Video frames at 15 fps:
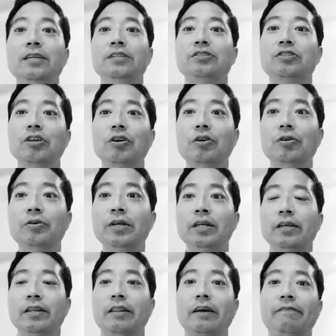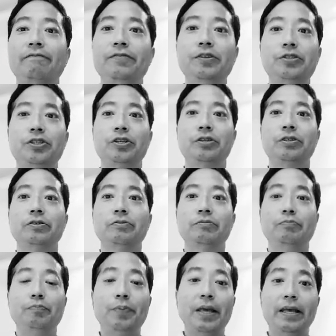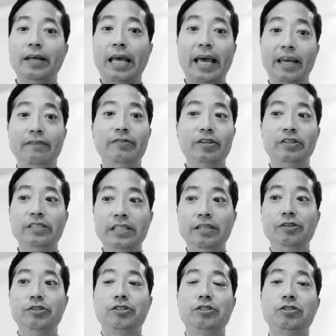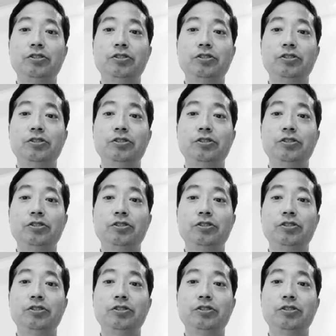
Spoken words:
So the future behavior in years